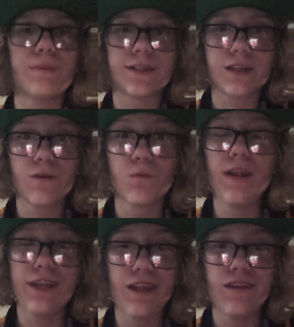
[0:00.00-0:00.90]
happens. And
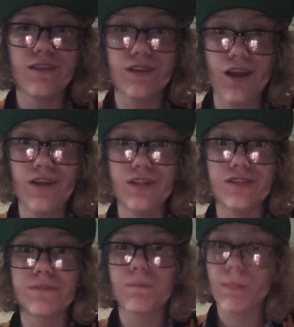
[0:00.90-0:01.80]
Wendy
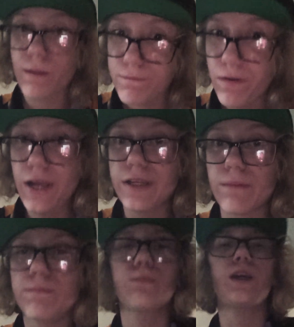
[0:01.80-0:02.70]
does find
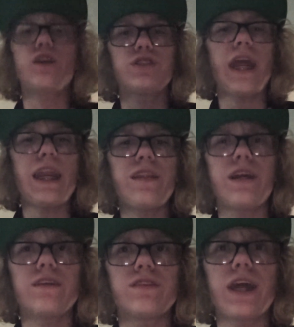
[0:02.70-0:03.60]
him. Because Danny
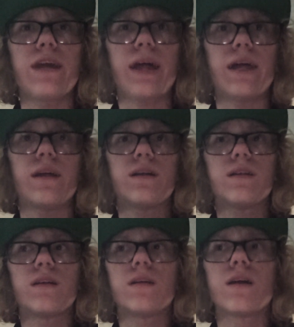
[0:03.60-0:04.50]
did say that,
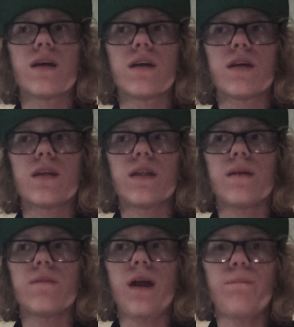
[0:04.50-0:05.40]

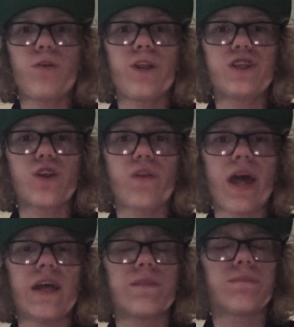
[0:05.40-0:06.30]
I'm pretty sure
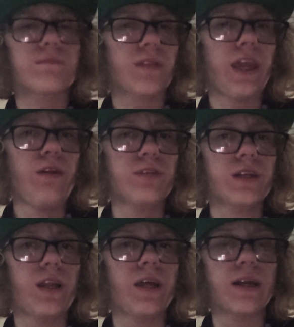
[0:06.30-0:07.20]
that he
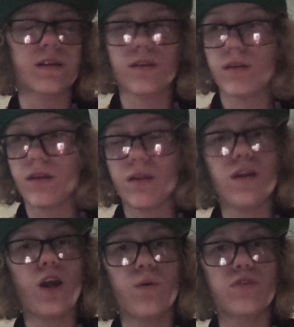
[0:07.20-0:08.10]
was gonna
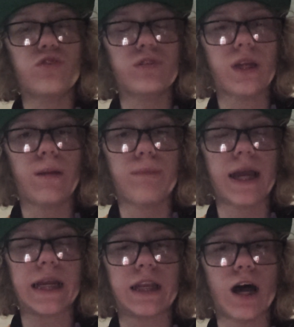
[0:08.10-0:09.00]
come
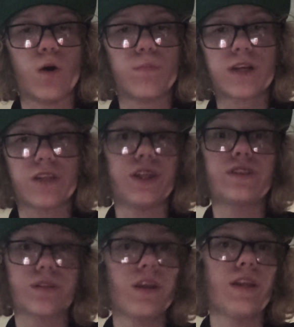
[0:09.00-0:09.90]
back and help because
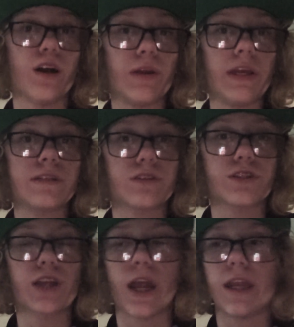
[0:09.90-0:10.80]
he has
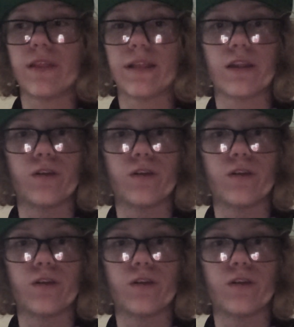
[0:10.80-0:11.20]
the shining, that